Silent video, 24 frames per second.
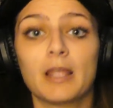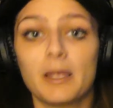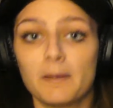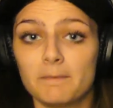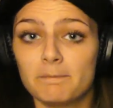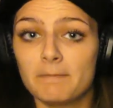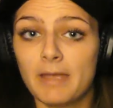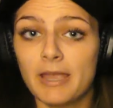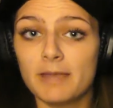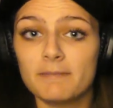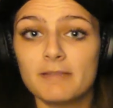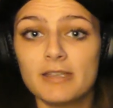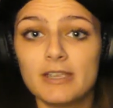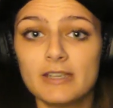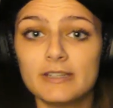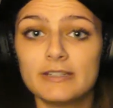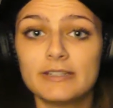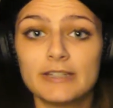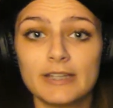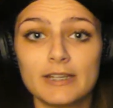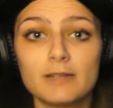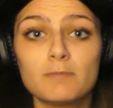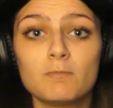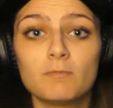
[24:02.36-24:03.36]
Maybe he
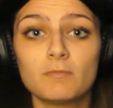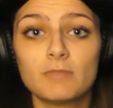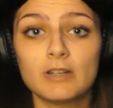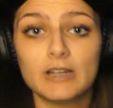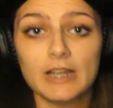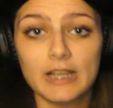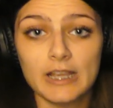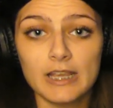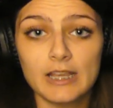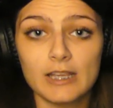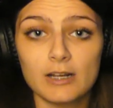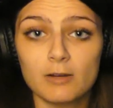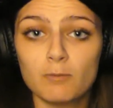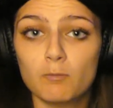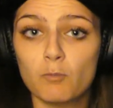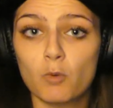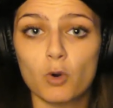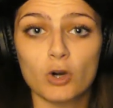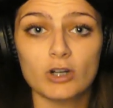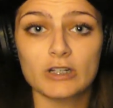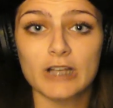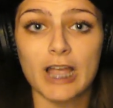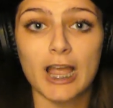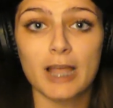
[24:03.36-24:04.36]
did need
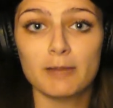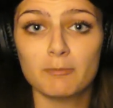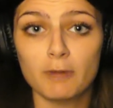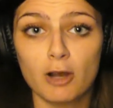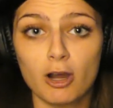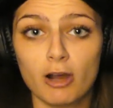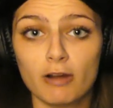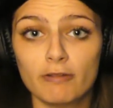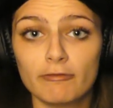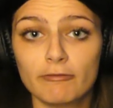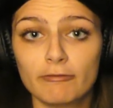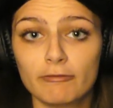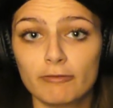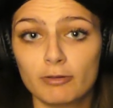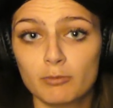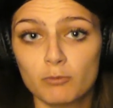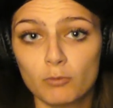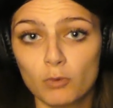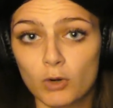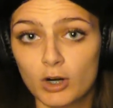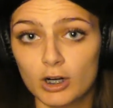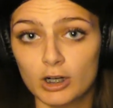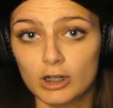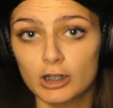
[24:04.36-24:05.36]
more time off from
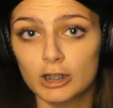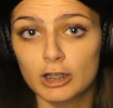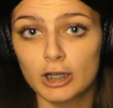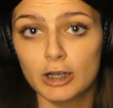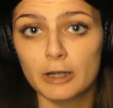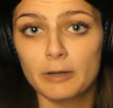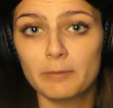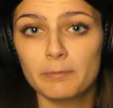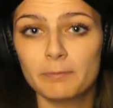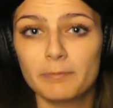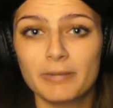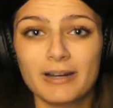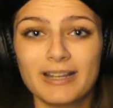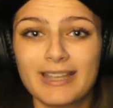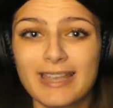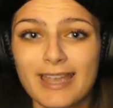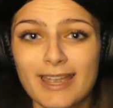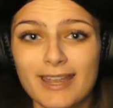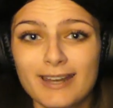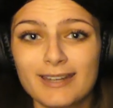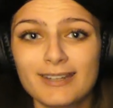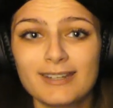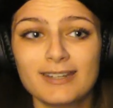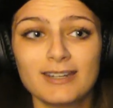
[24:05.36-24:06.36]
work. But
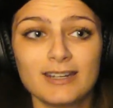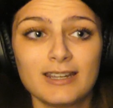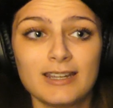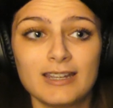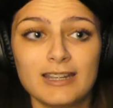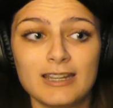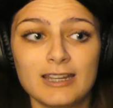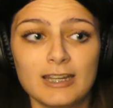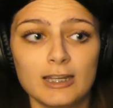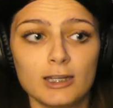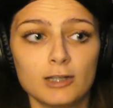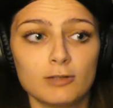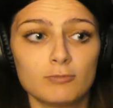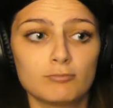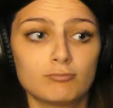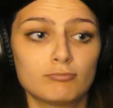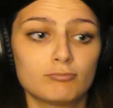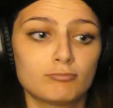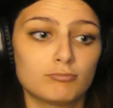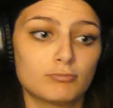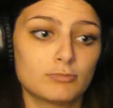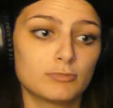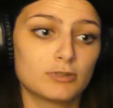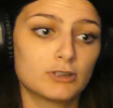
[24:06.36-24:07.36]
again,
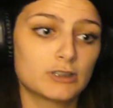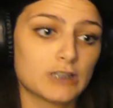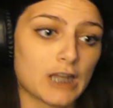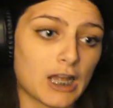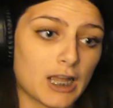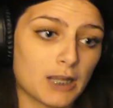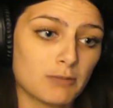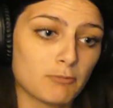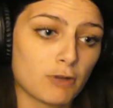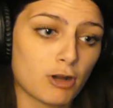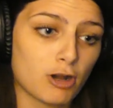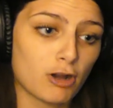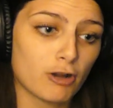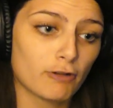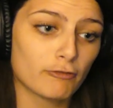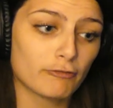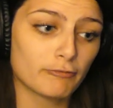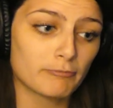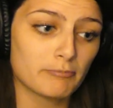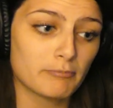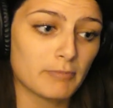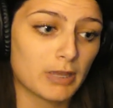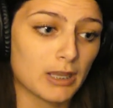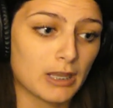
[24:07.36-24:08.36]
time
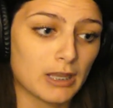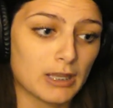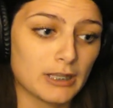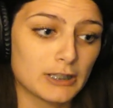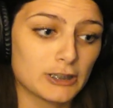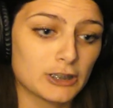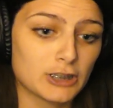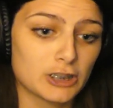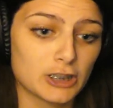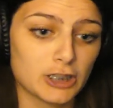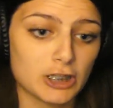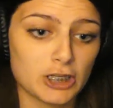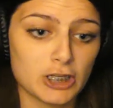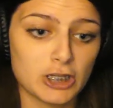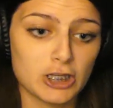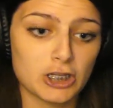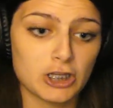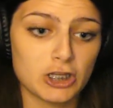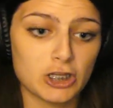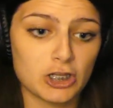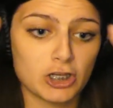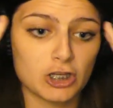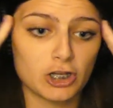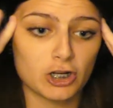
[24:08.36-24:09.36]
off means
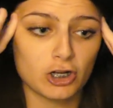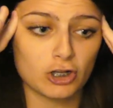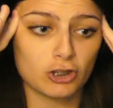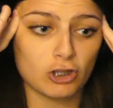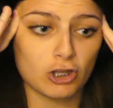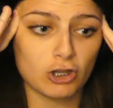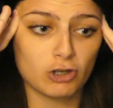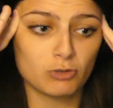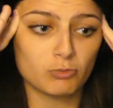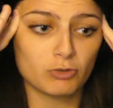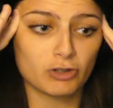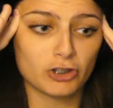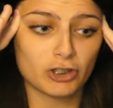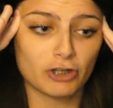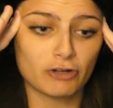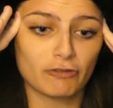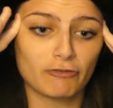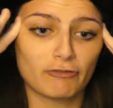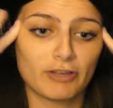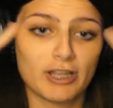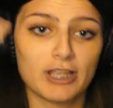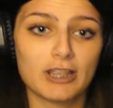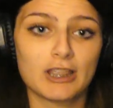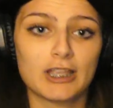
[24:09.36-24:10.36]
you're alone with your
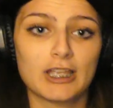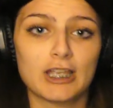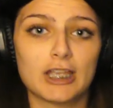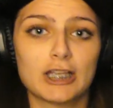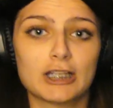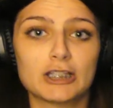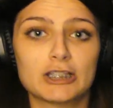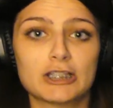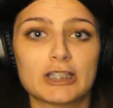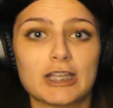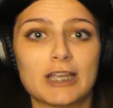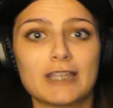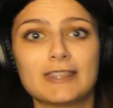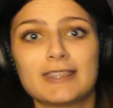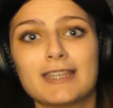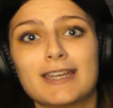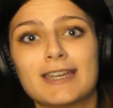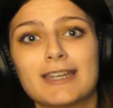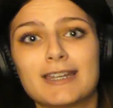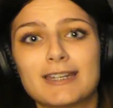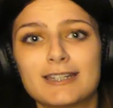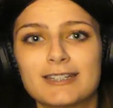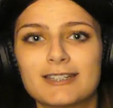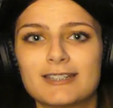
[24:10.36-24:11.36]
feelings. And
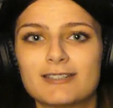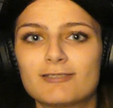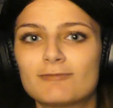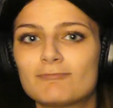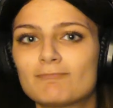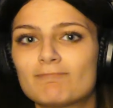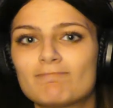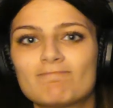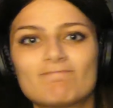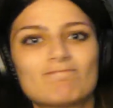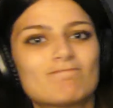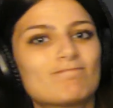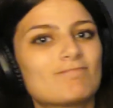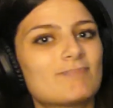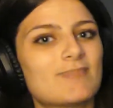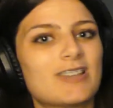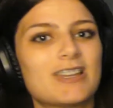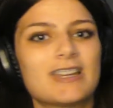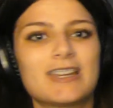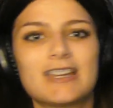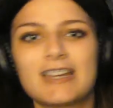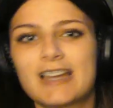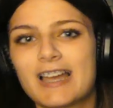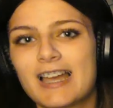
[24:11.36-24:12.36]
then
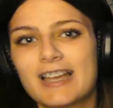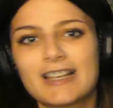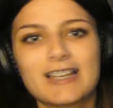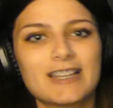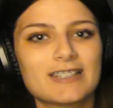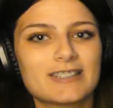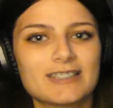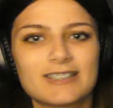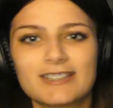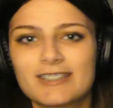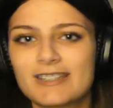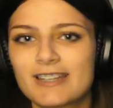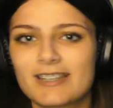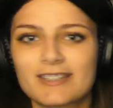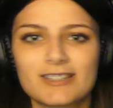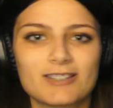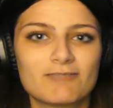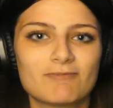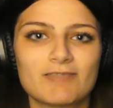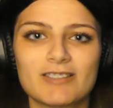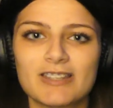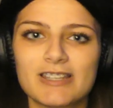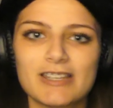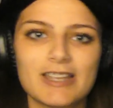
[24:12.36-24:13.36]
I guess it
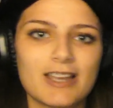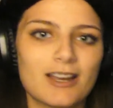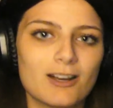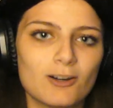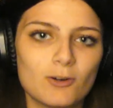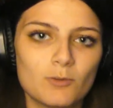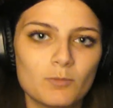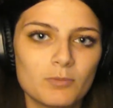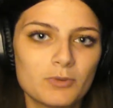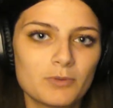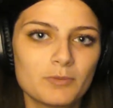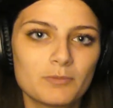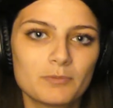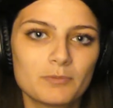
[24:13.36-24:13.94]
doesn't really help.